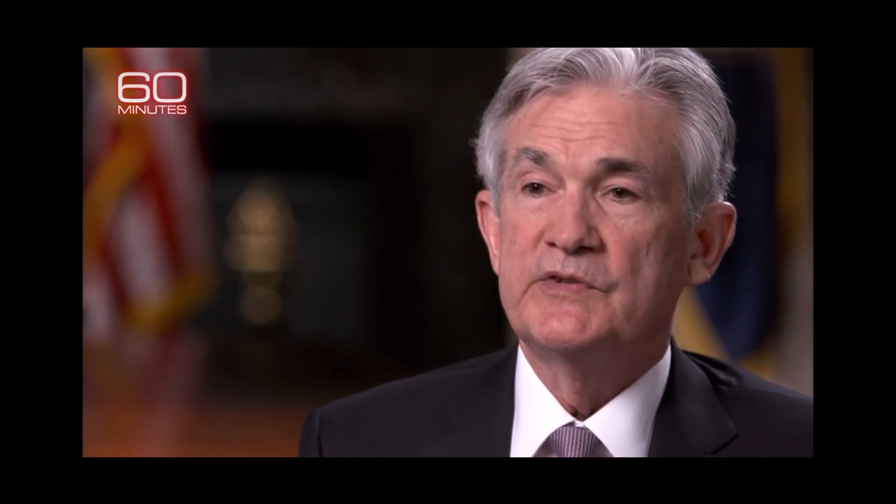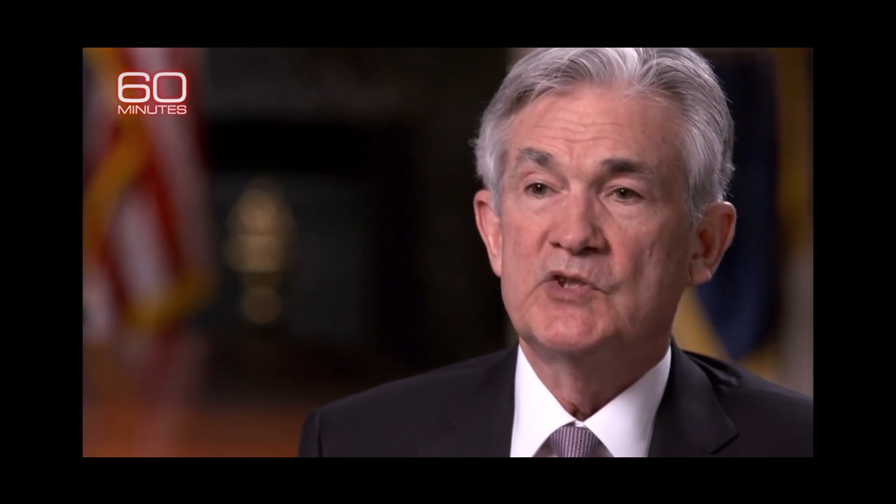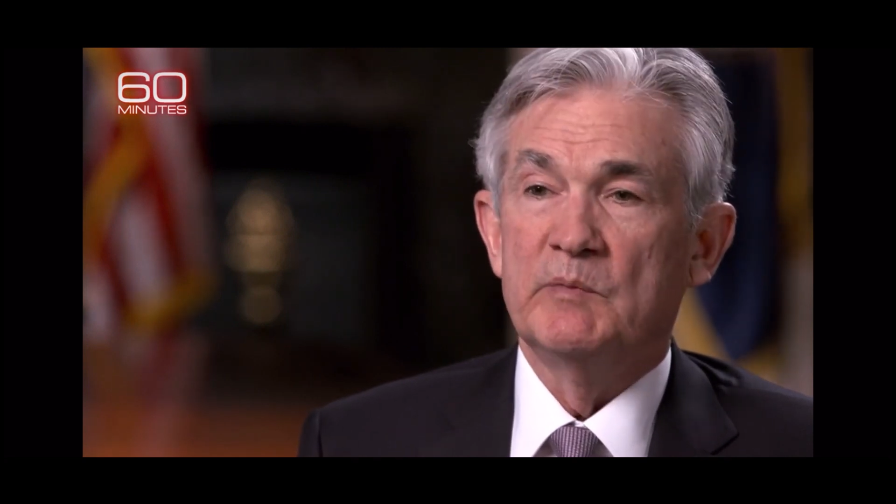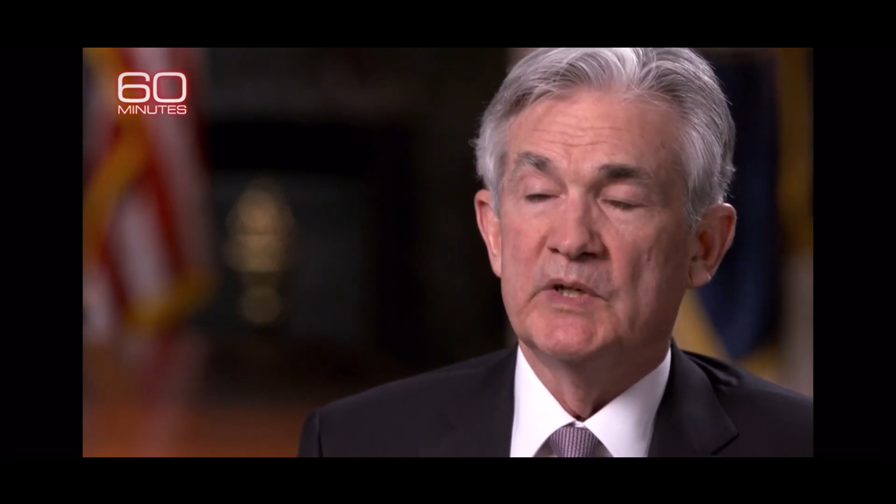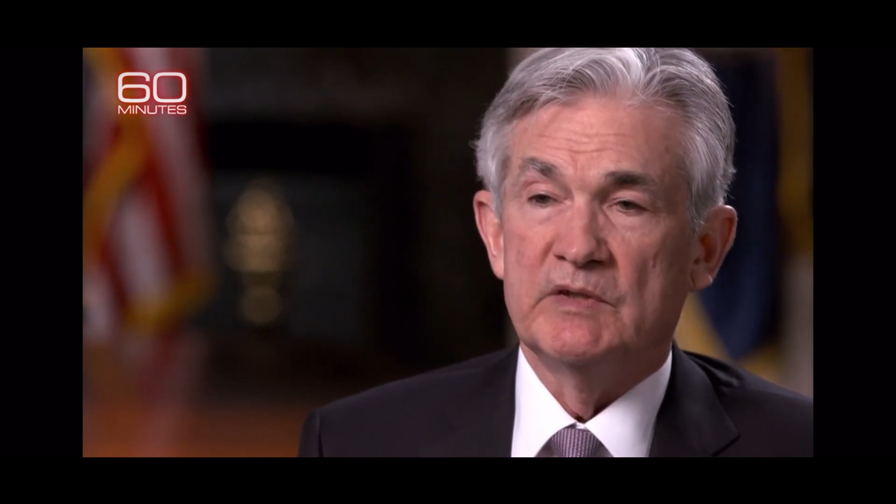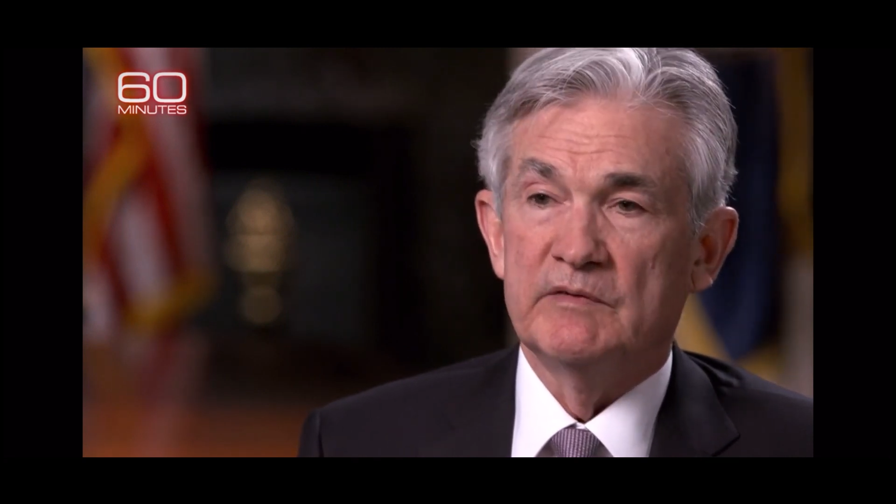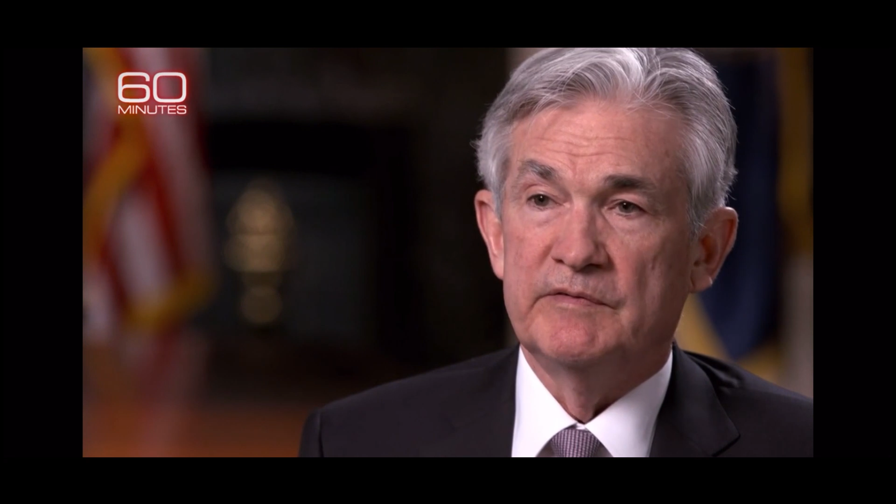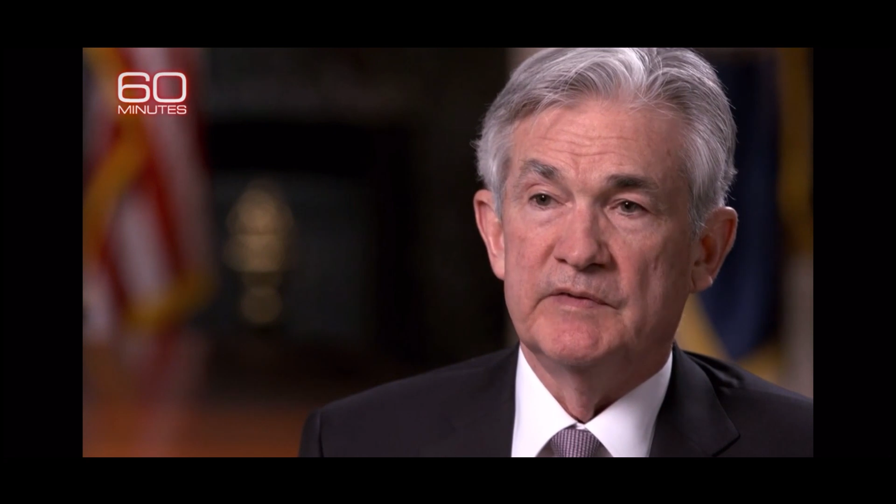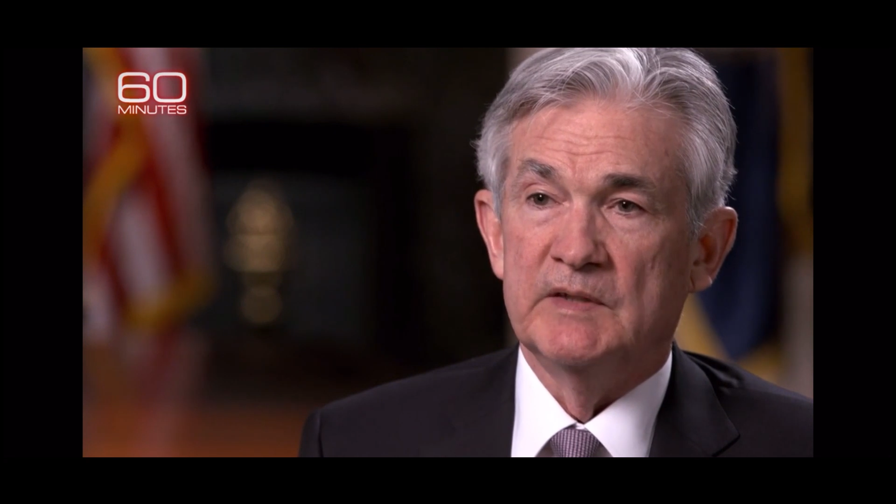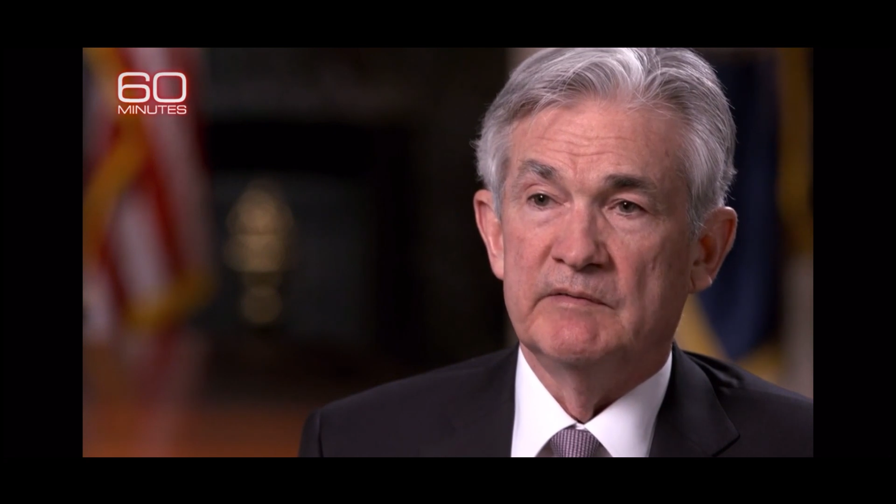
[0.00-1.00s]
so much
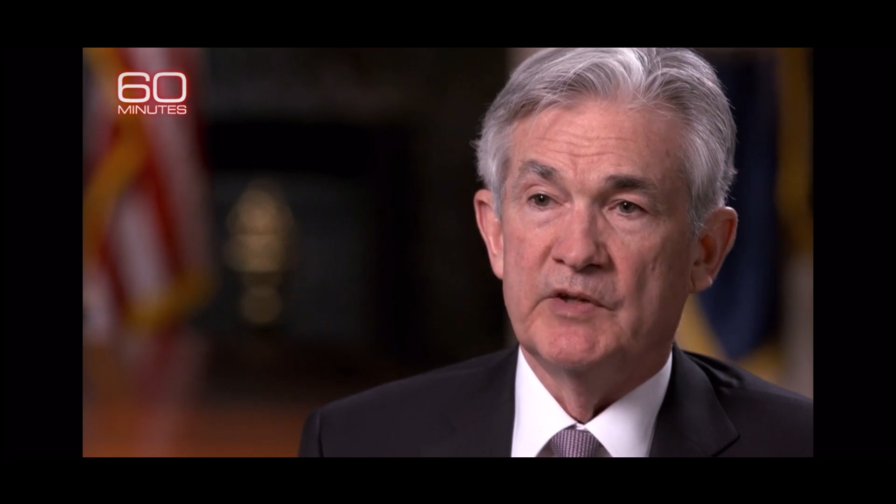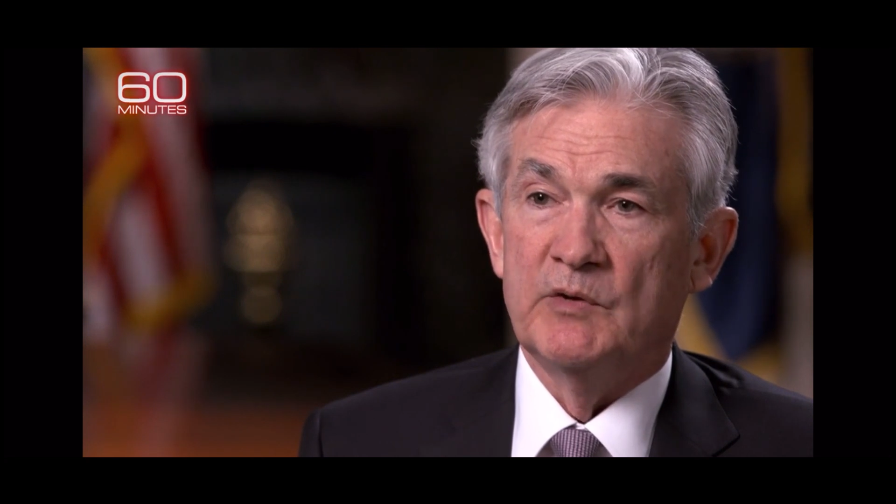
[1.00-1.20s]
of